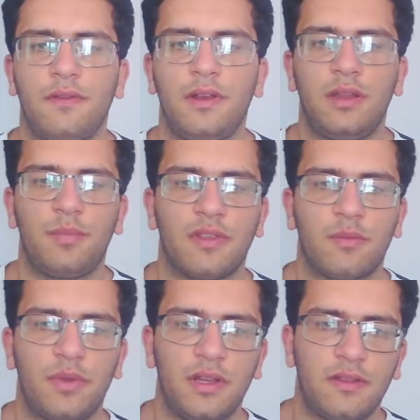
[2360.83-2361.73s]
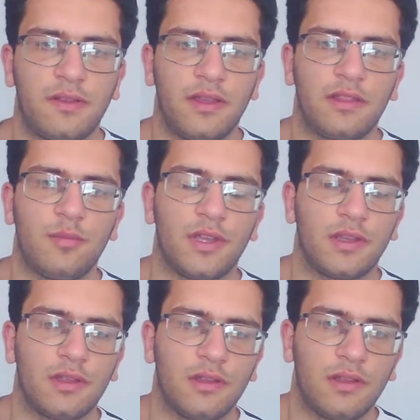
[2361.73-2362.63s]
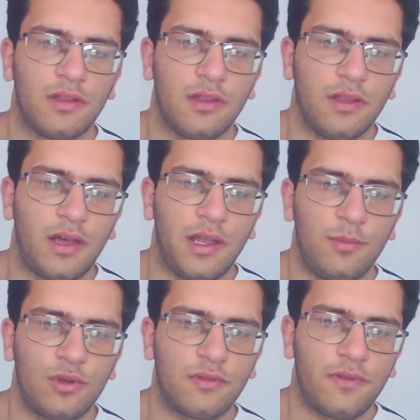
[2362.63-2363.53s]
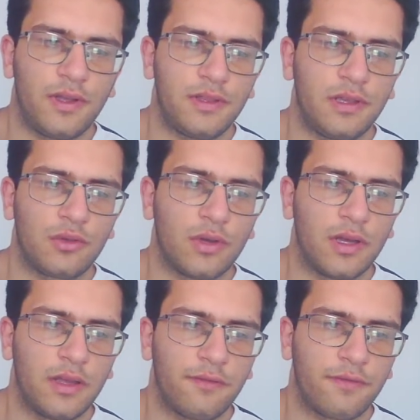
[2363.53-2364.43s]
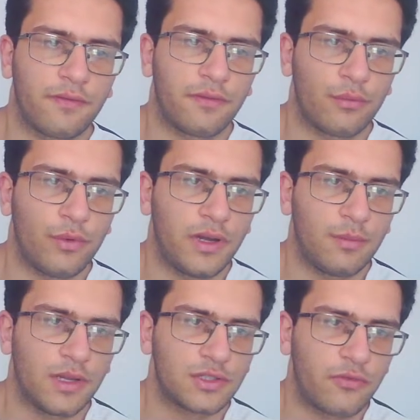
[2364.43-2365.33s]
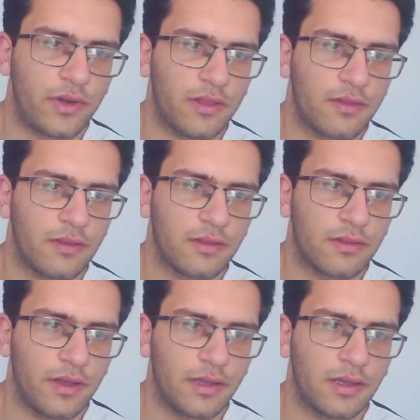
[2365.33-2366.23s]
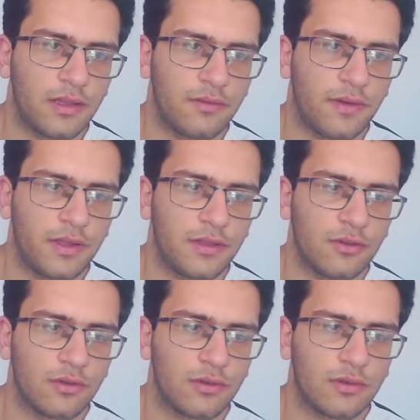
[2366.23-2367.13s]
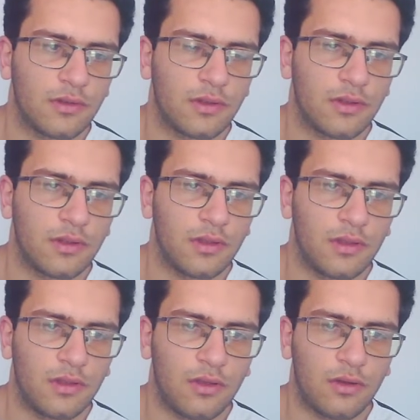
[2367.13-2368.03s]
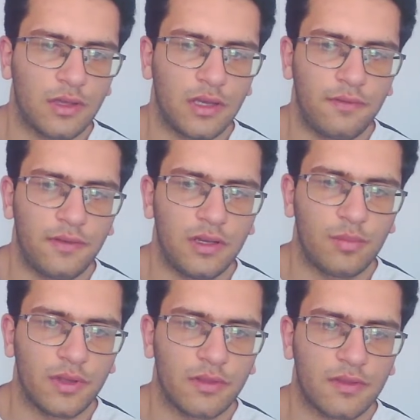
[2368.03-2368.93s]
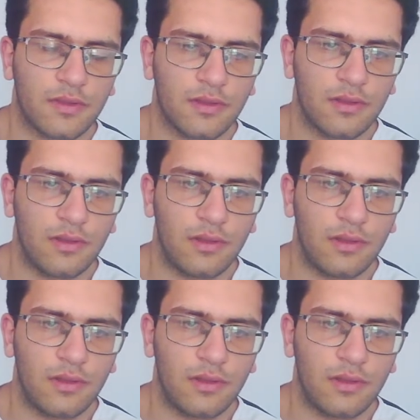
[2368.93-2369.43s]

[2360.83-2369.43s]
Philippines, please send me. I am not finding you. I have very much friends and I can't find you. Okay, Philippines.